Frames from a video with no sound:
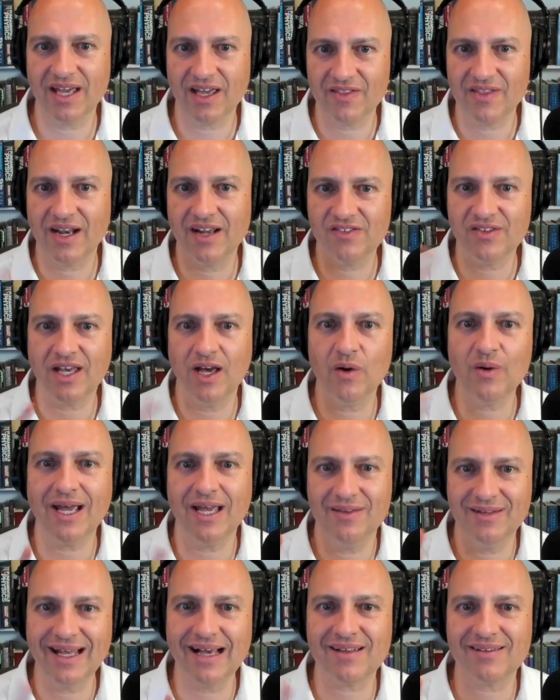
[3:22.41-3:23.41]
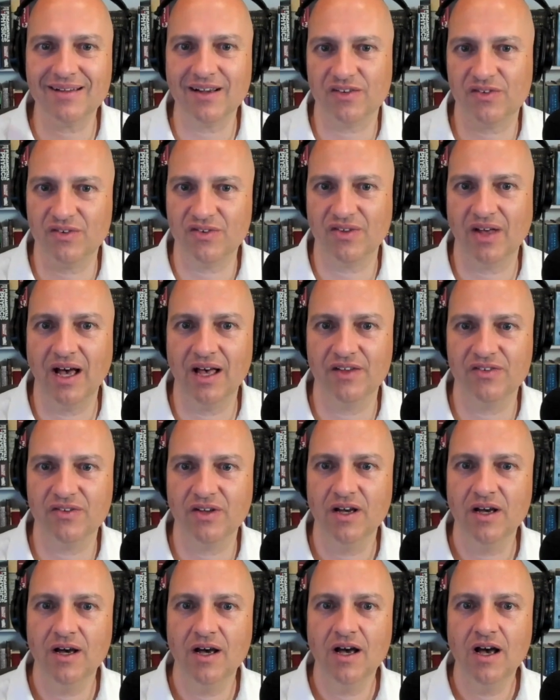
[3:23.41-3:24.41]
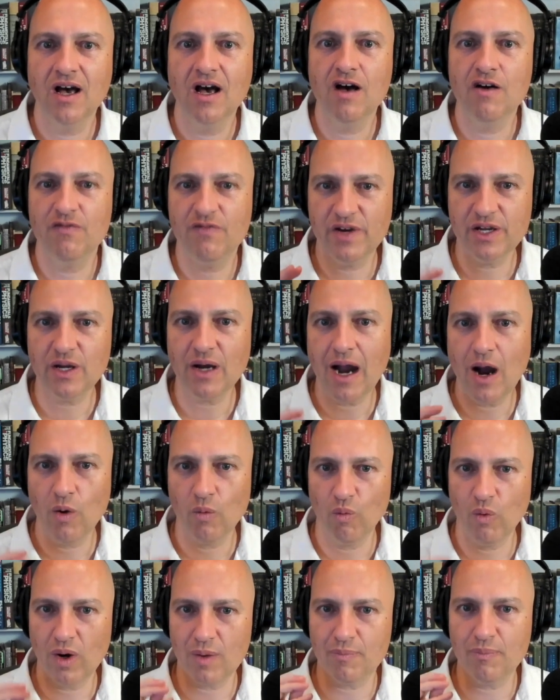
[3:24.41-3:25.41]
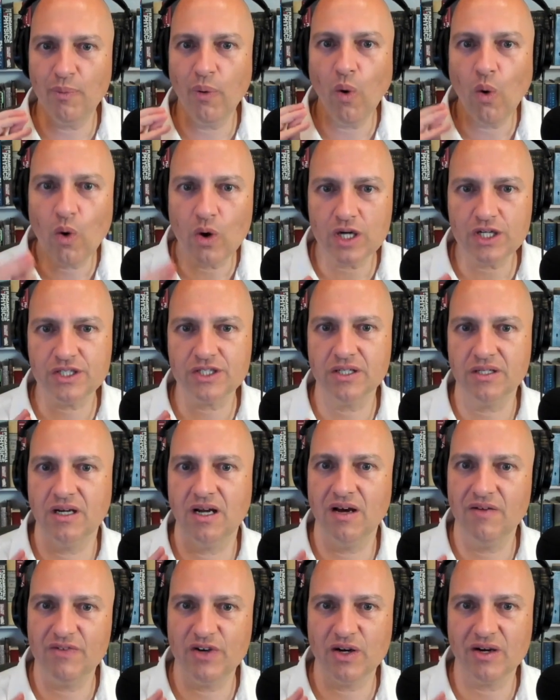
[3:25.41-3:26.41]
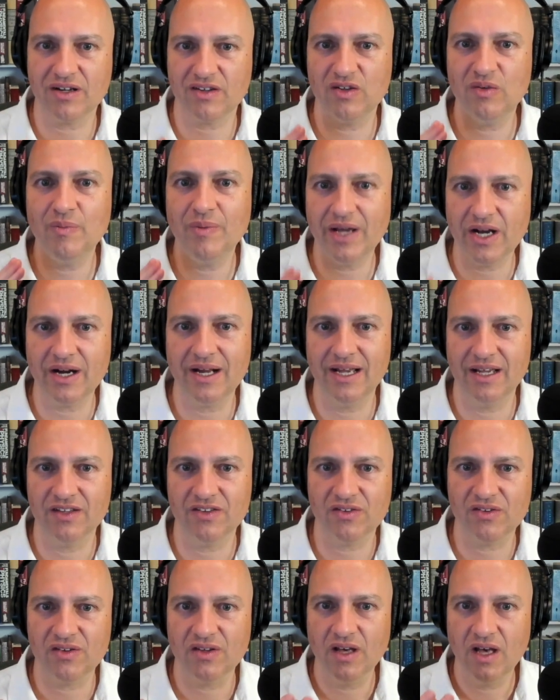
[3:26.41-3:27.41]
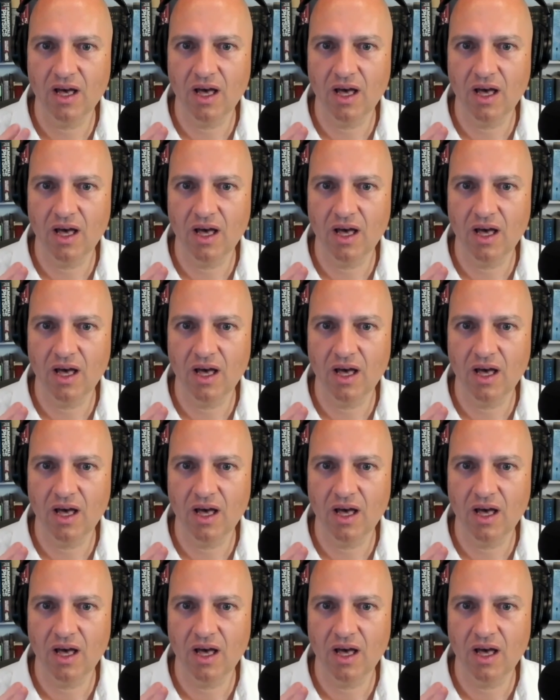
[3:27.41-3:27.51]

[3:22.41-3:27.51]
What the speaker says: And then I say, okay, next exercise, figure out what portion of your experience